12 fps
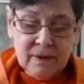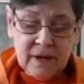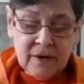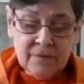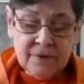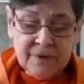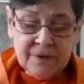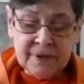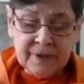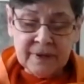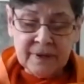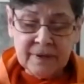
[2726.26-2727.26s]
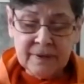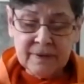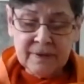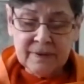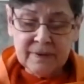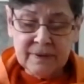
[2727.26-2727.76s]
Everything
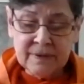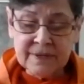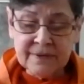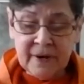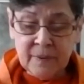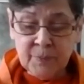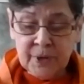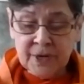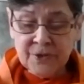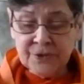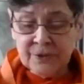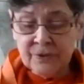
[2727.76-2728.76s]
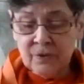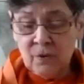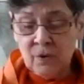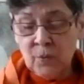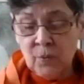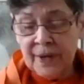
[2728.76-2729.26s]
is a vibration
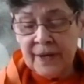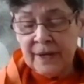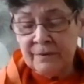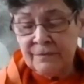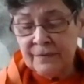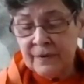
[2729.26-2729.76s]
or wave